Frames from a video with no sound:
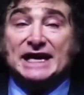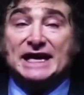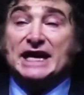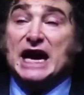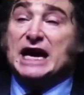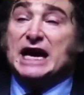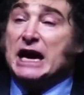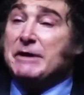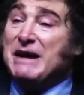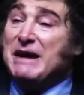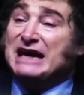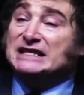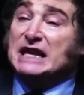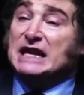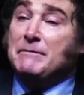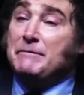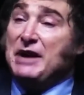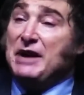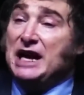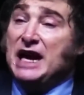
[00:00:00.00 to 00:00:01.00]
But his life
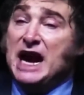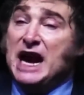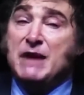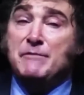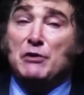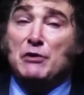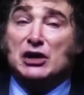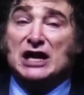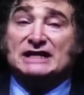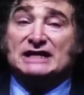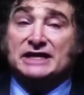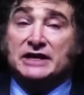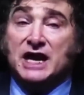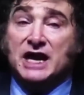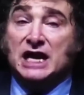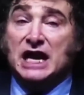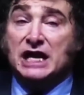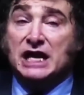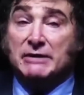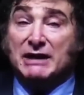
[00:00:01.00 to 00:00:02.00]
didn't start in
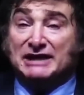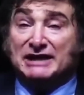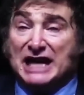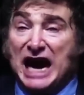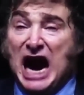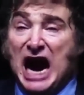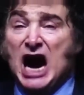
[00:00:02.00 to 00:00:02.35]
politics.